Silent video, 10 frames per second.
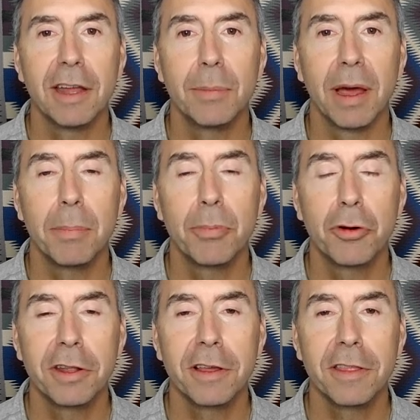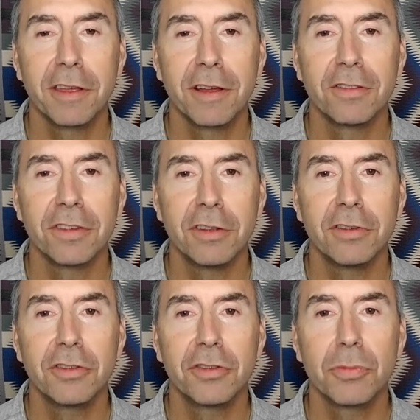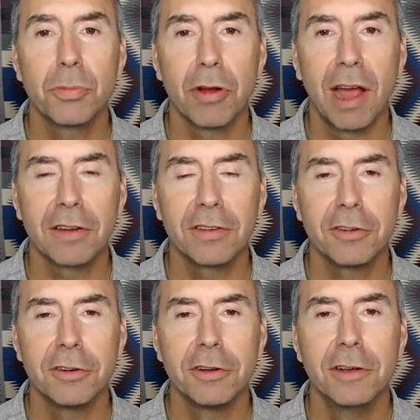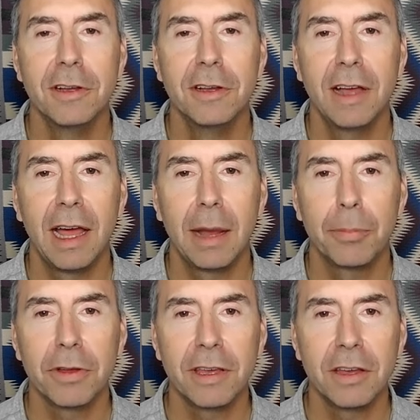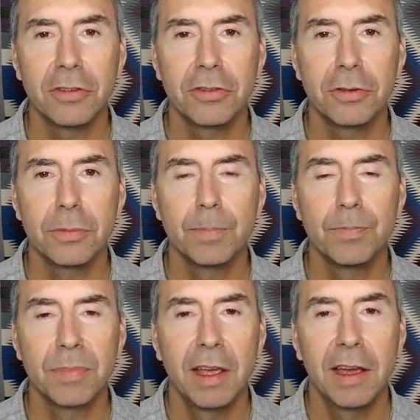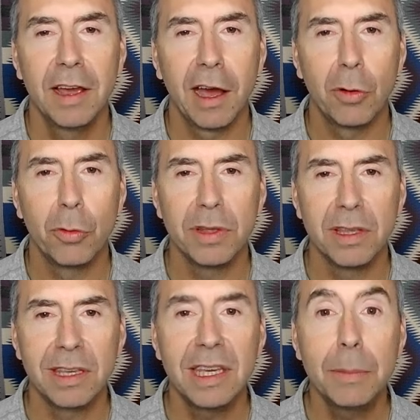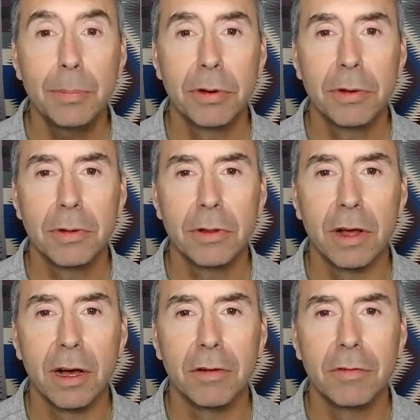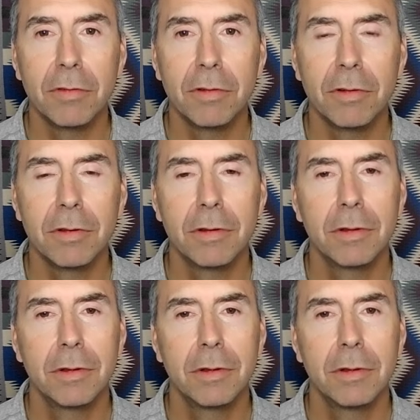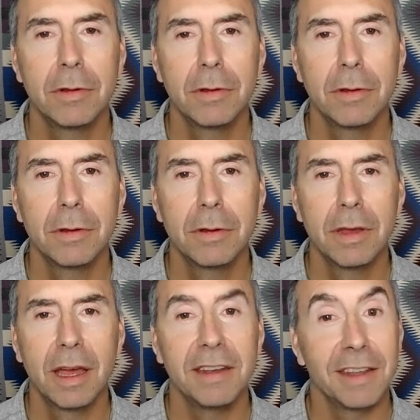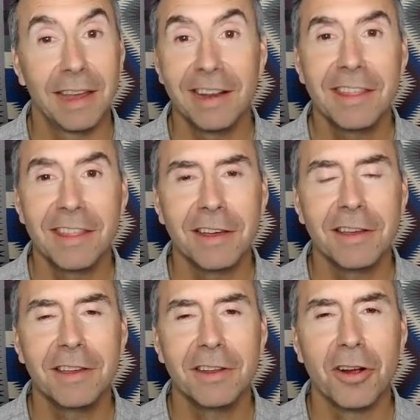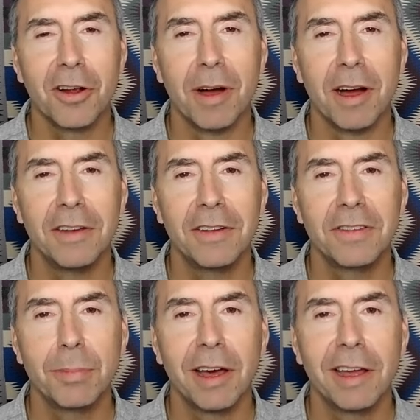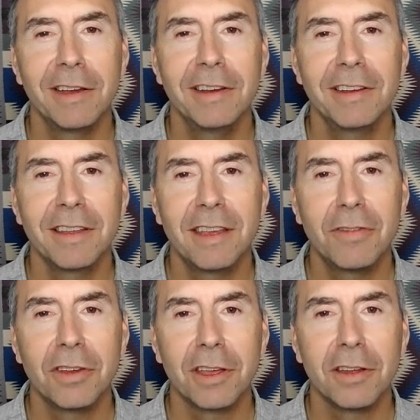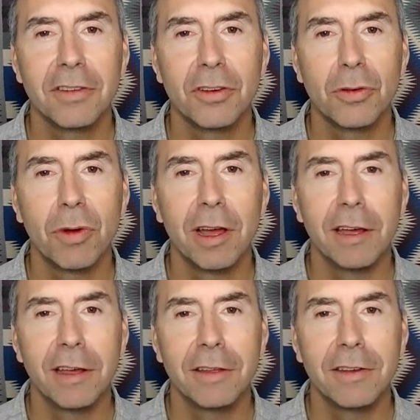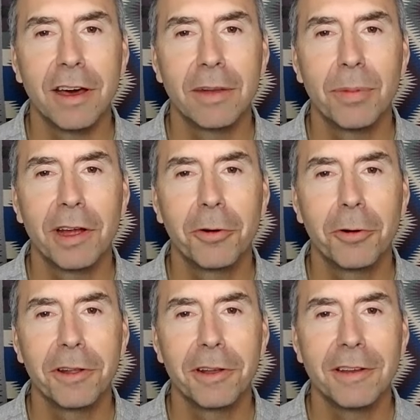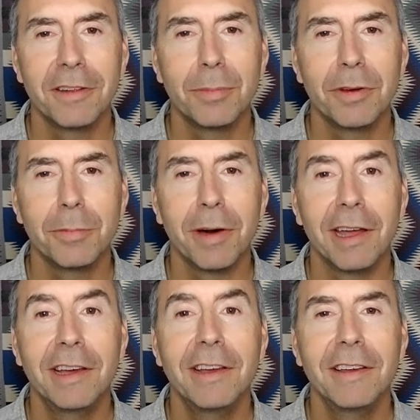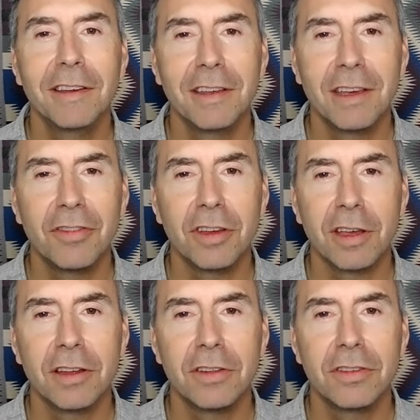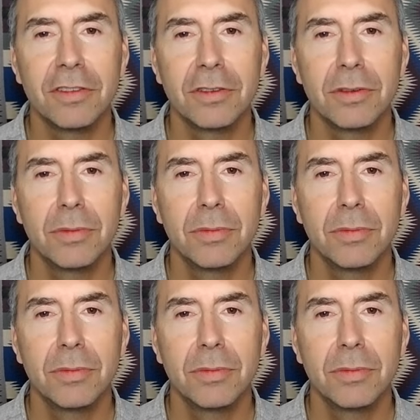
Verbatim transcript: and by putting things into practical application, how we keep love and anything in our mind is by giving it away, not by hoarding it, but by giving it.